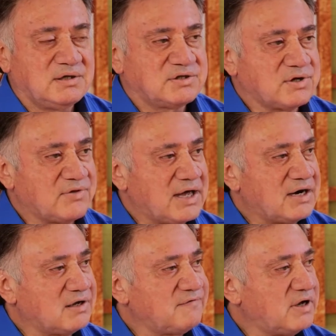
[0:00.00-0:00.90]
so that
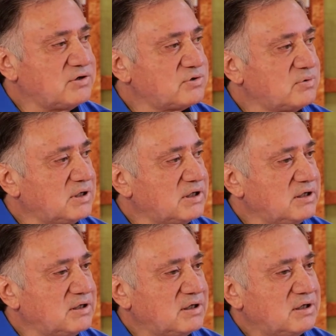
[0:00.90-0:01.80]
I
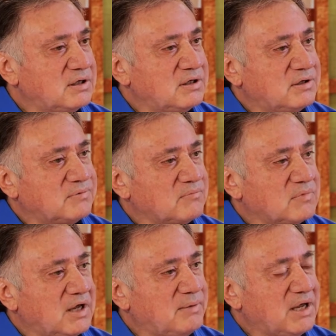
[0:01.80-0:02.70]
eventually
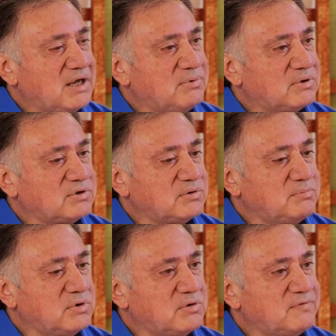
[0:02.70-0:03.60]
am able to
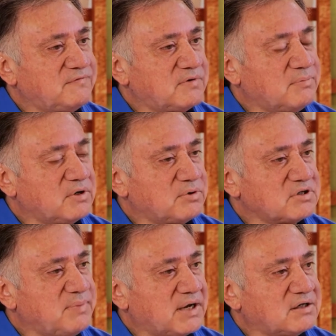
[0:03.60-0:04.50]
move from the
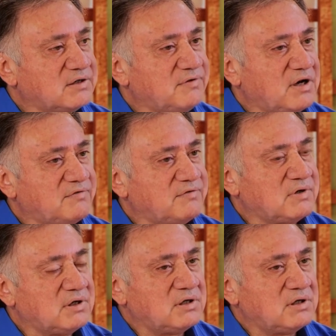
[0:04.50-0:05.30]
perspective of